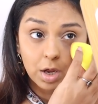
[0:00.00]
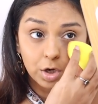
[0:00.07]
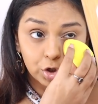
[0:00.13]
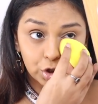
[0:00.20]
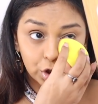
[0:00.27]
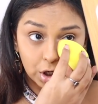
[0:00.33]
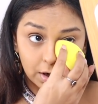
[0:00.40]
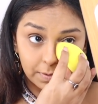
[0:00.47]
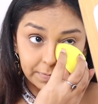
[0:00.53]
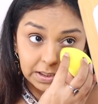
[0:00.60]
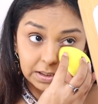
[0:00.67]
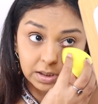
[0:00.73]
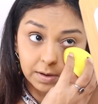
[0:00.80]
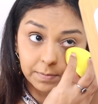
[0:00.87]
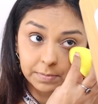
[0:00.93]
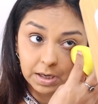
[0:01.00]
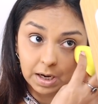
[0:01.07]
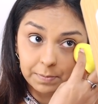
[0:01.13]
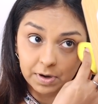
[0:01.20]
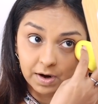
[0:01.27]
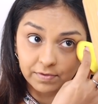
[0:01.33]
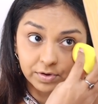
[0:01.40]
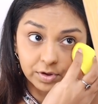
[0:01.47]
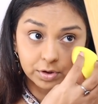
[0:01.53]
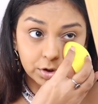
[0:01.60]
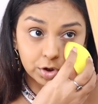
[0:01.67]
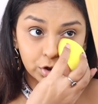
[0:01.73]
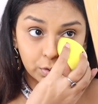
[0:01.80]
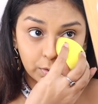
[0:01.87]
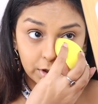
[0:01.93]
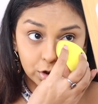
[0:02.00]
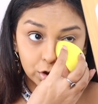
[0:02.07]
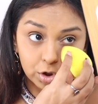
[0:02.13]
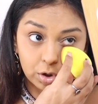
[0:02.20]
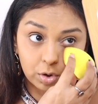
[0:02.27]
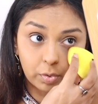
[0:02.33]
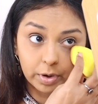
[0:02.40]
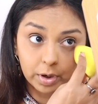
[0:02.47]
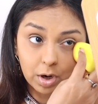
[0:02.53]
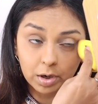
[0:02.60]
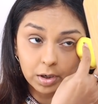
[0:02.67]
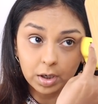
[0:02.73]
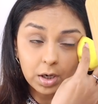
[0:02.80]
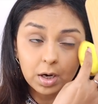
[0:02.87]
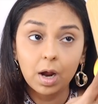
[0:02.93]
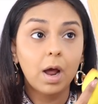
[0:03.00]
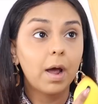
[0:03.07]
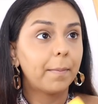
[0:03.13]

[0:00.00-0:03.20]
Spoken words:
sheer medium type coverage situation going on it,